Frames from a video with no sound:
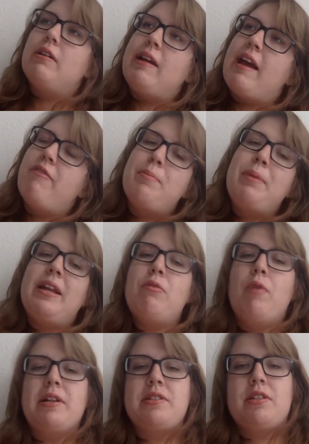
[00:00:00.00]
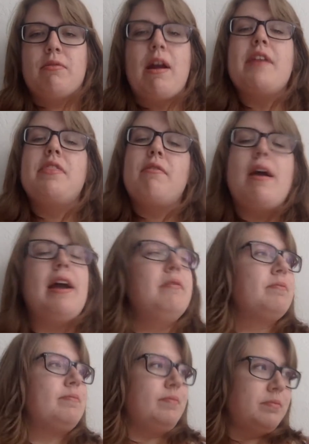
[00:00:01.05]
everybody wants to ride the
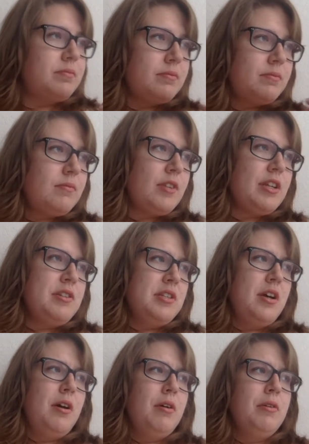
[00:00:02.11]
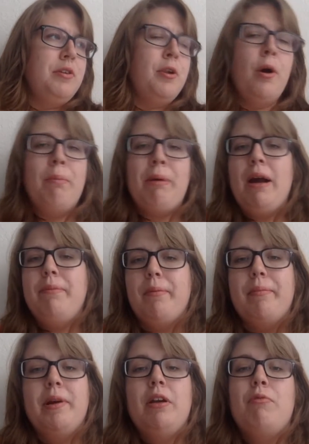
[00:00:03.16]
ride. So no problem.
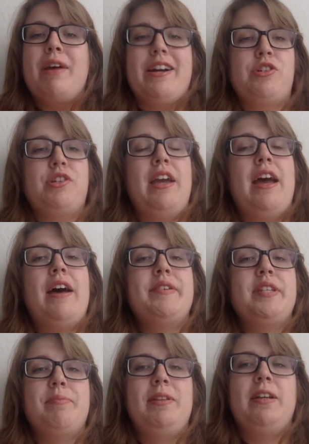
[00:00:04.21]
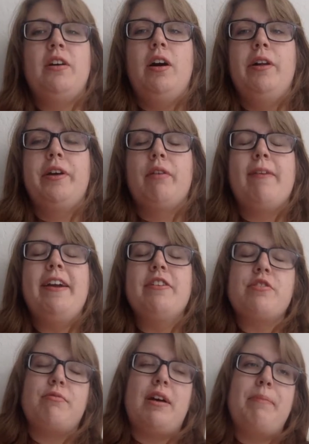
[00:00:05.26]
We actually have something called a rider
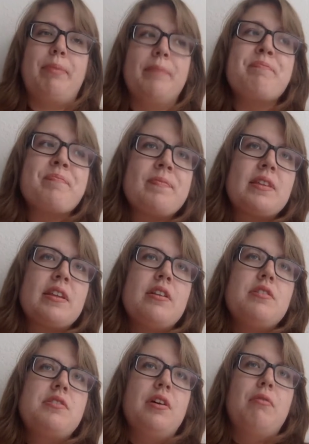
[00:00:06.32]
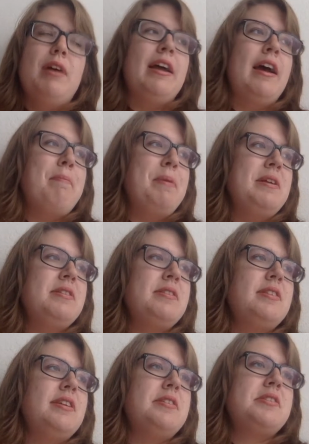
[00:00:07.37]
swap. So what
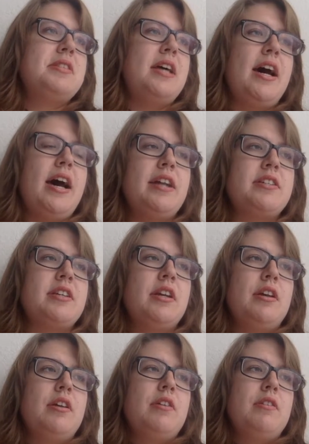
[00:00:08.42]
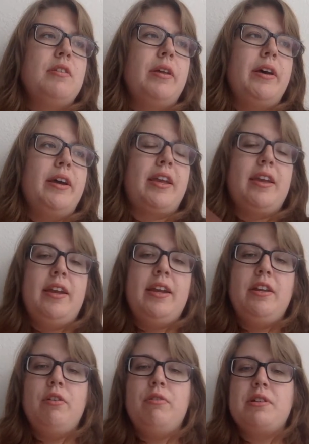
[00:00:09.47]
happens is that the
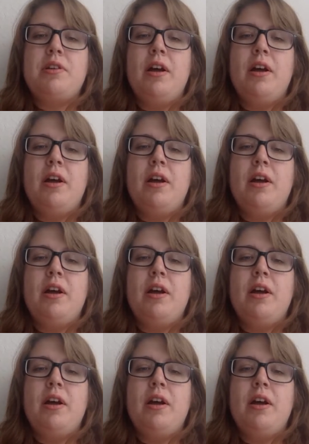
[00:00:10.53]
kid who is